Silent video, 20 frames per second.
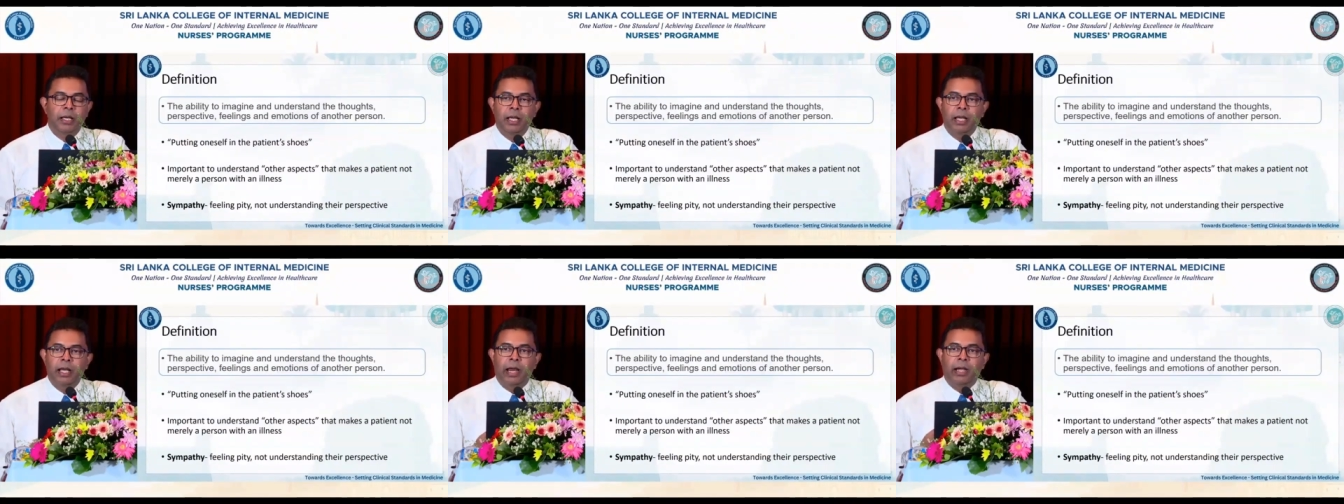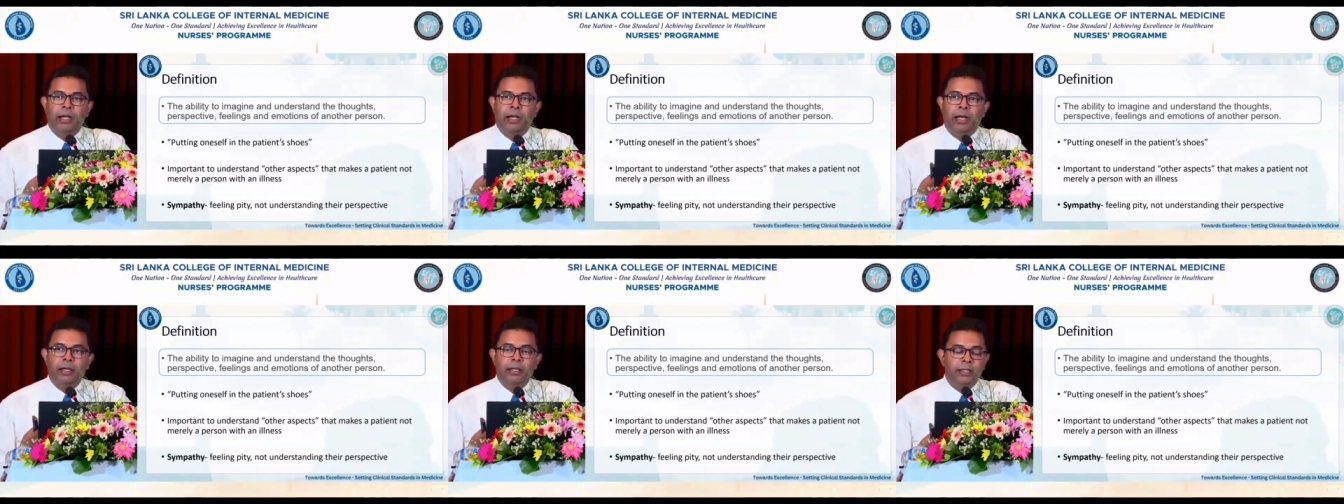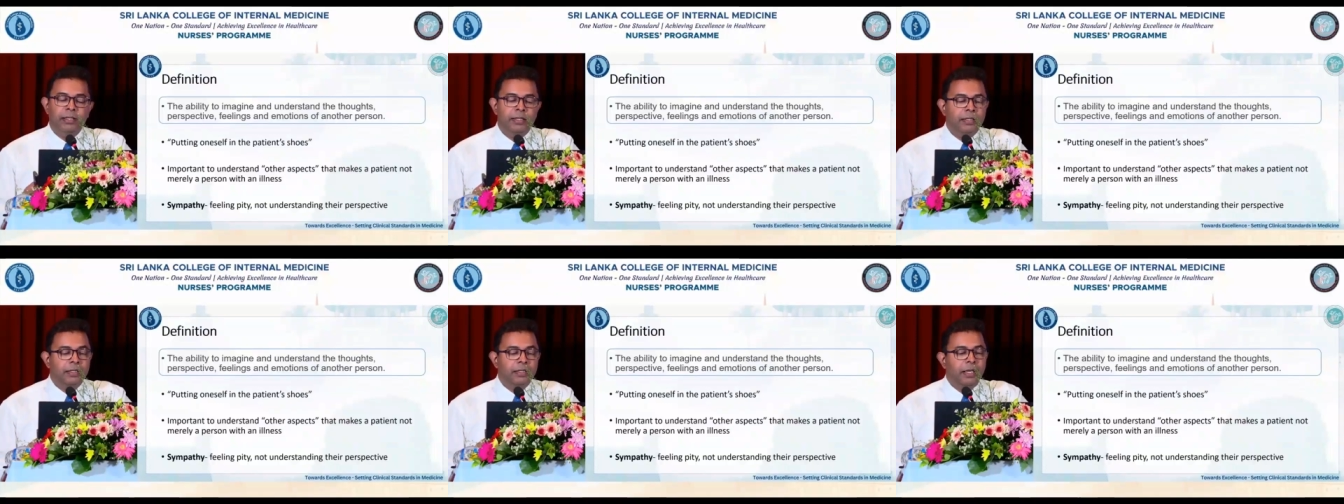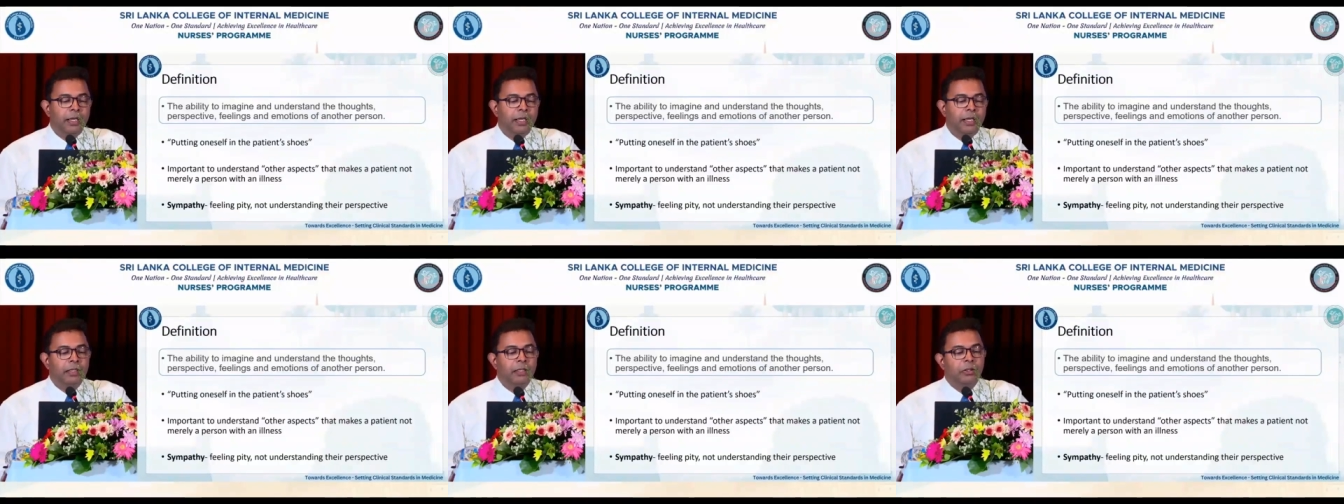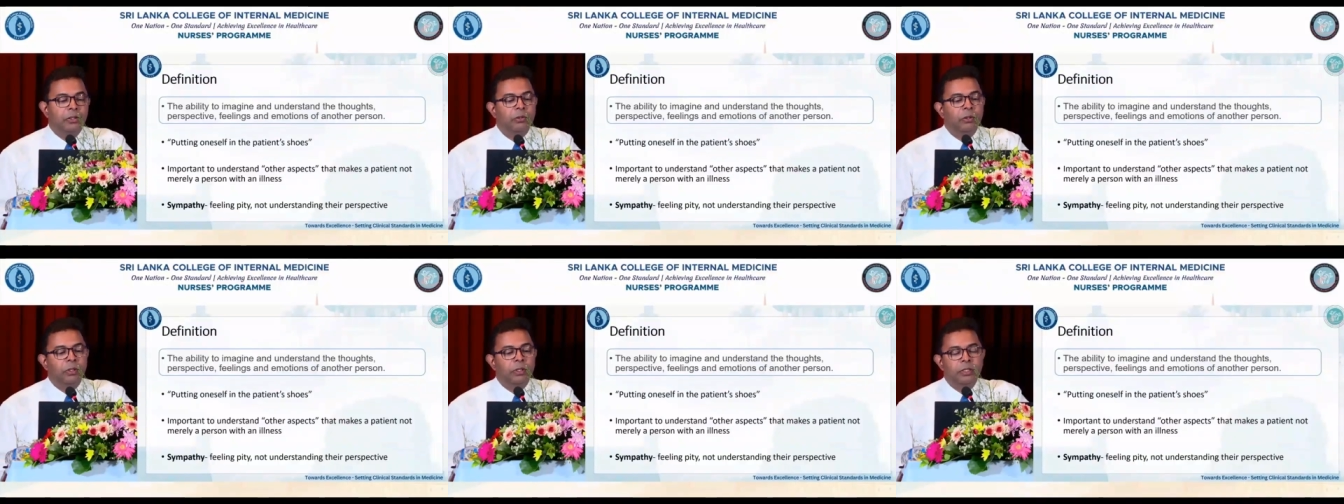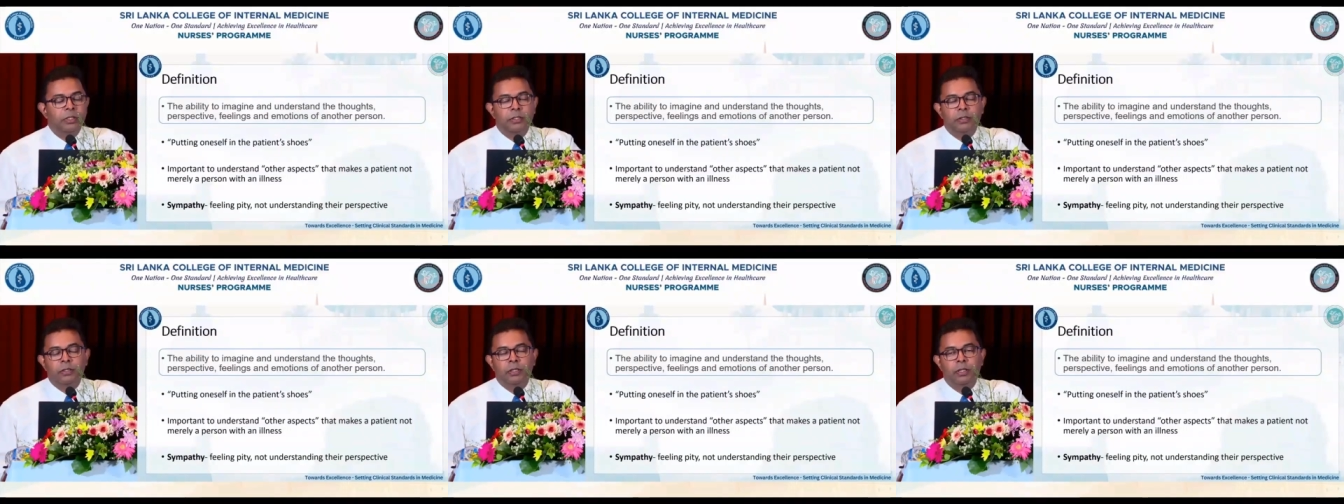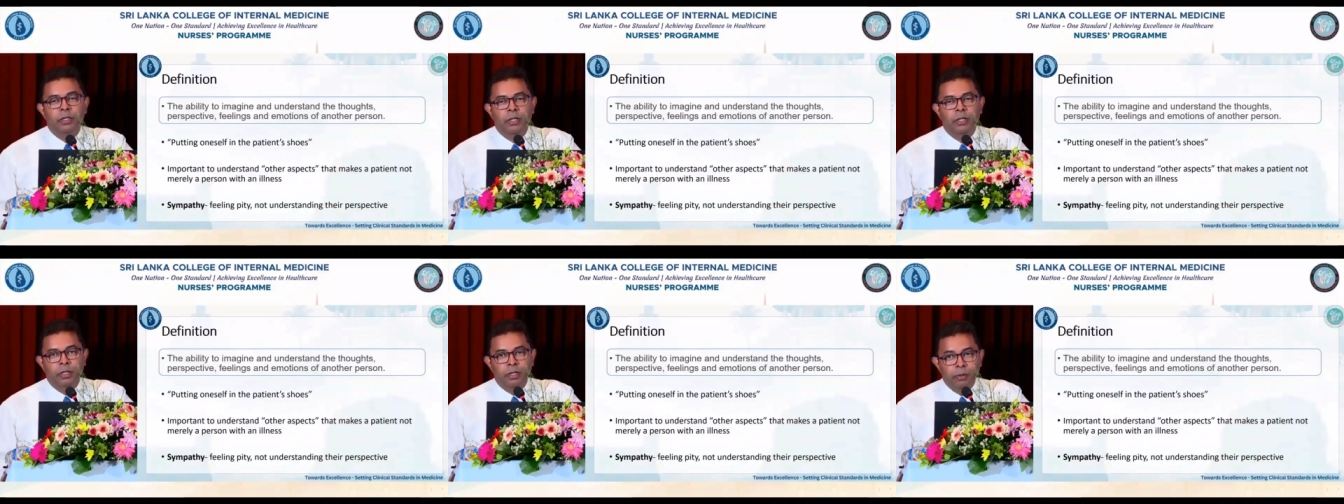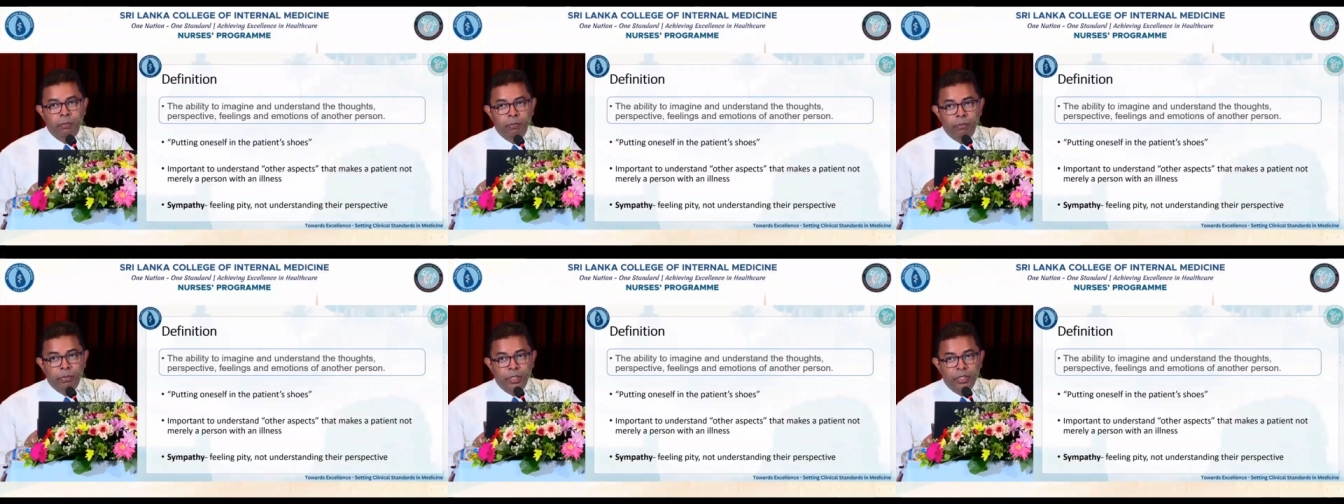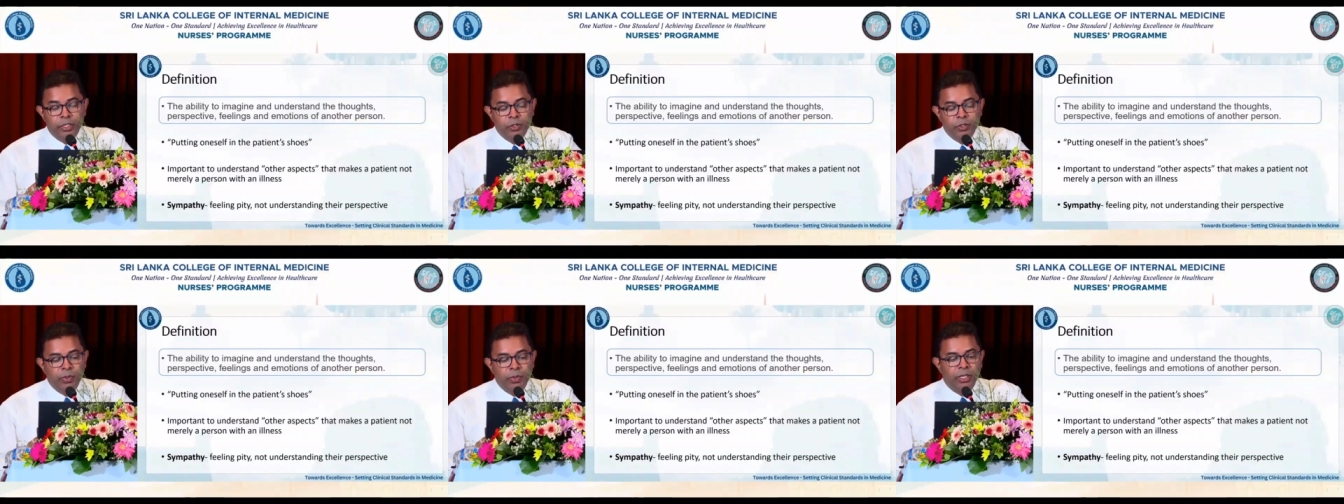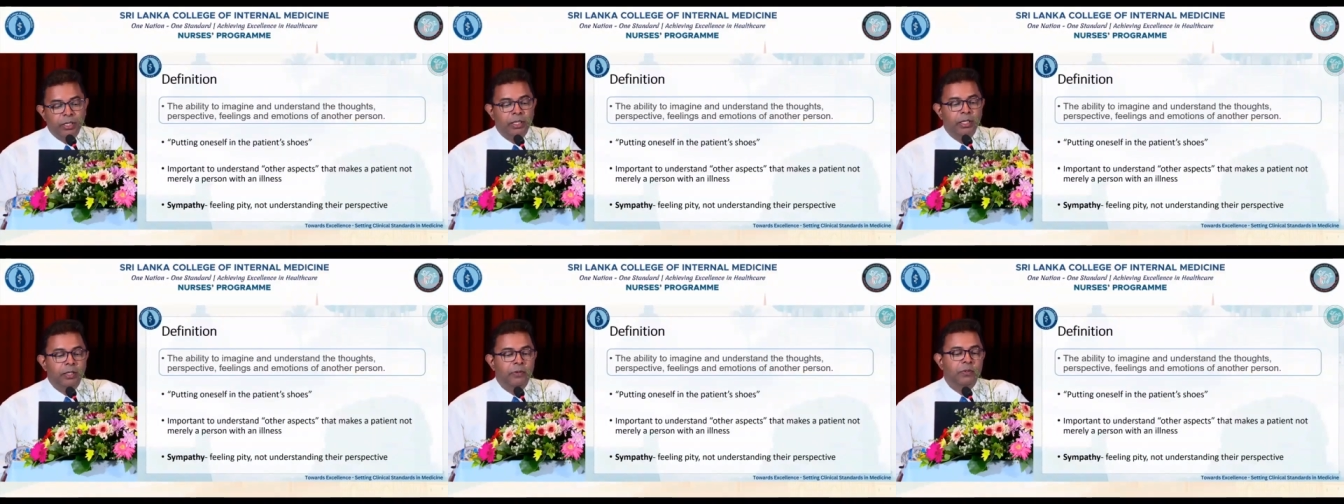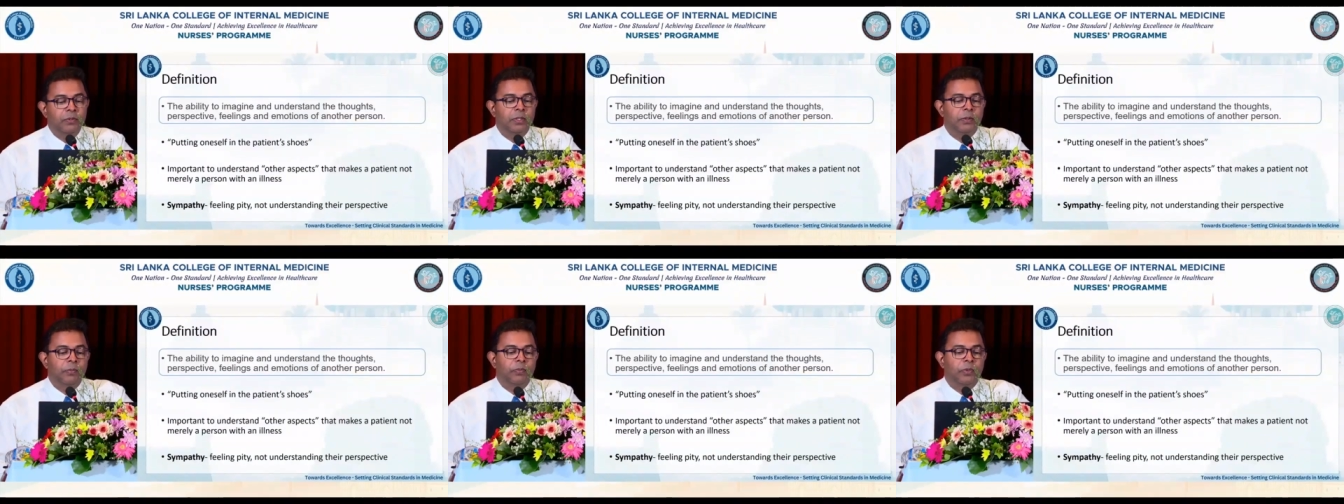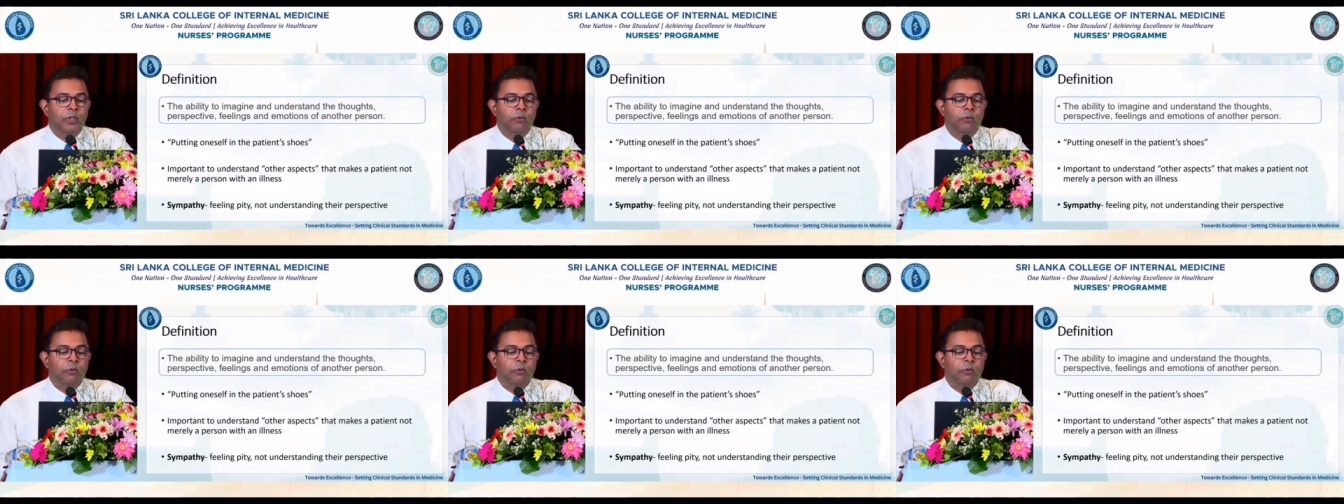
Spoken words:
and understand the thoughts, perspectives,